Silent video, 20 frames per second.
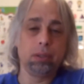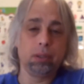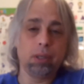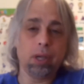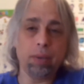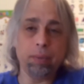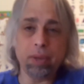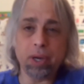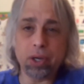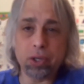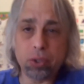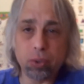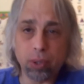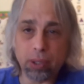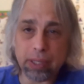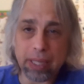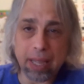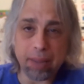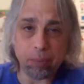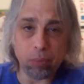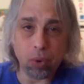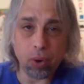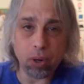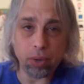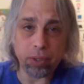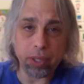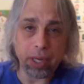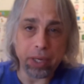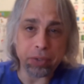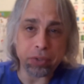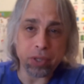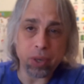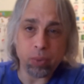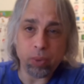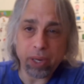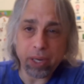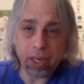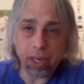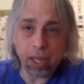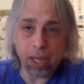I'm going to do a lot more of these. I
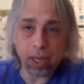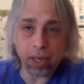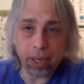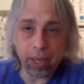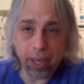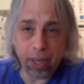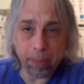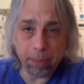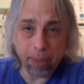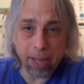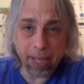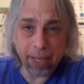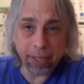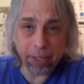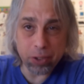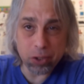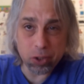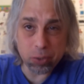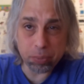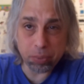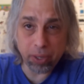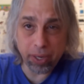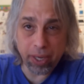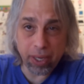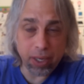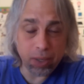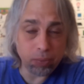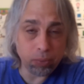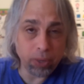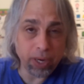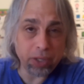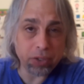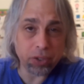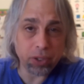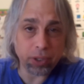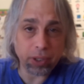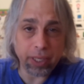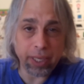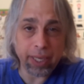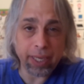went on a buying spree
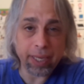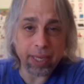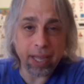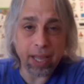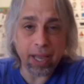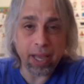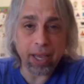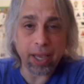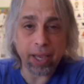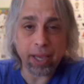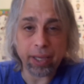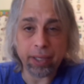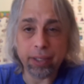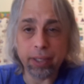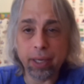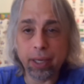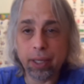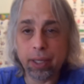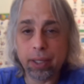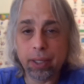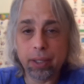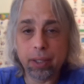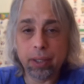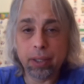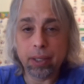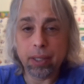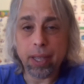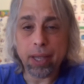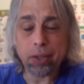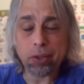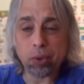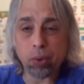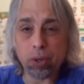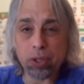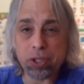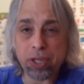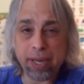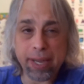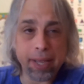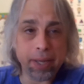recently.
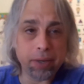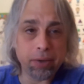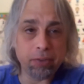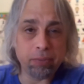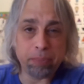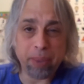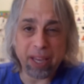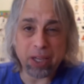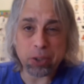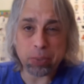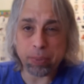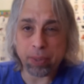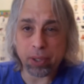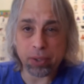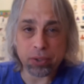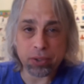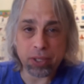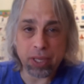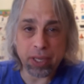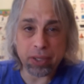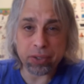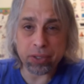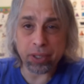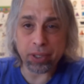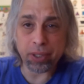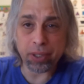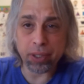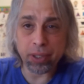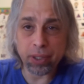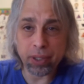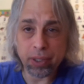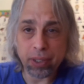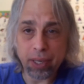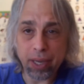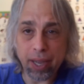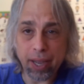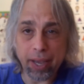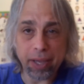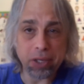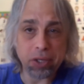Towards the end of baseball season,
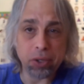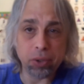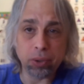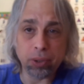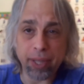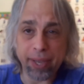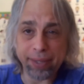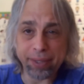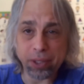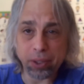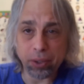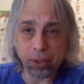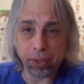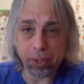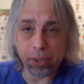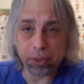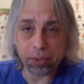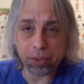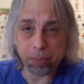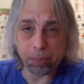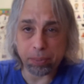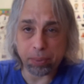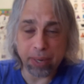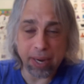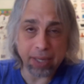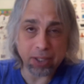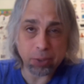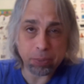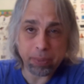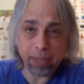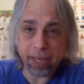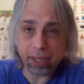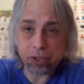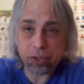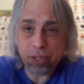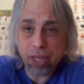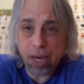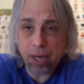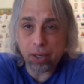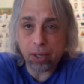I do like to look at some prospects
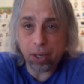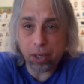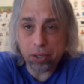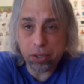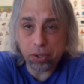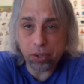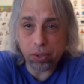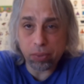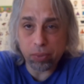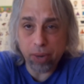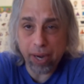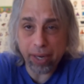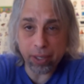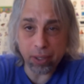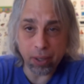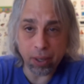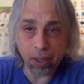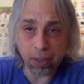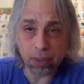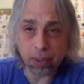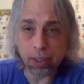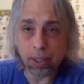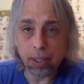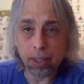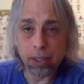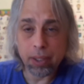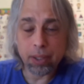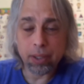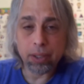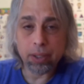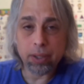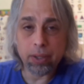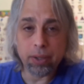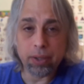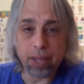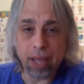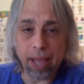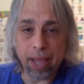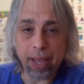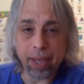that are under the radar
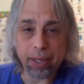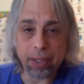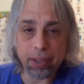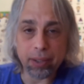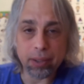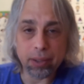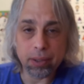that